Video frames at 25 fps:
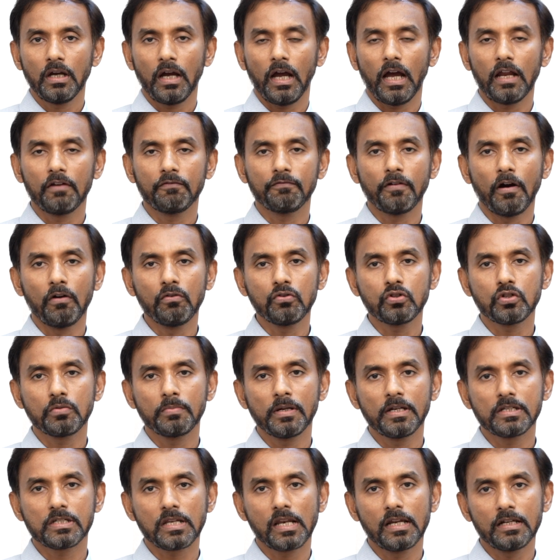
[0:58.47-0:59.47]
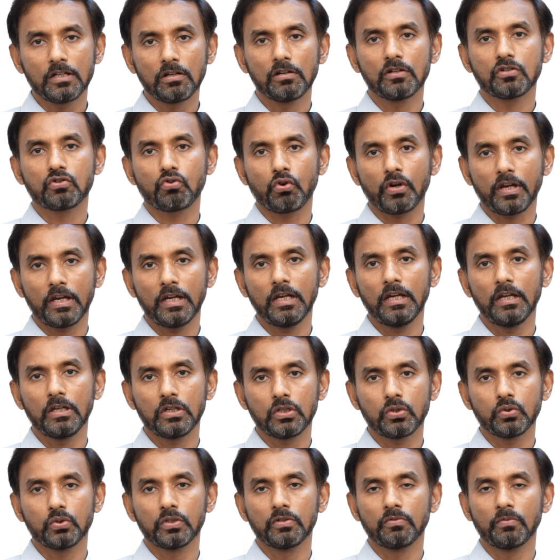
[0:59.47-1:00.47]
and found to be, it's a little tricky
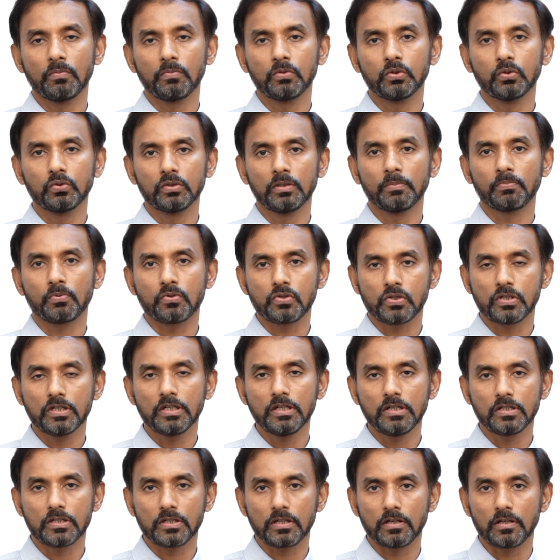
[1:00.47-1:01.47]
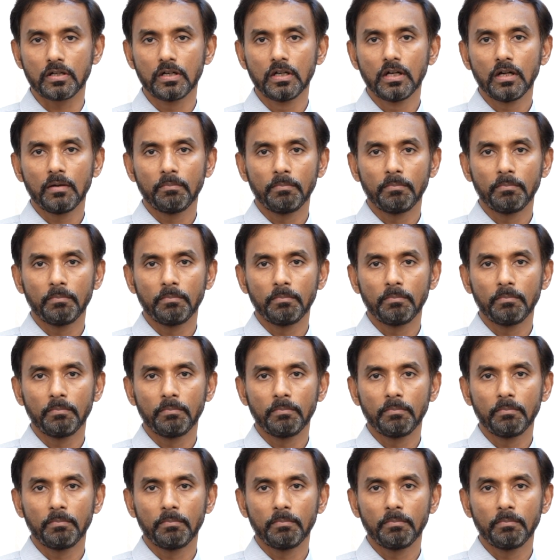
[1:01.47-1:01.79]
to do the procedure,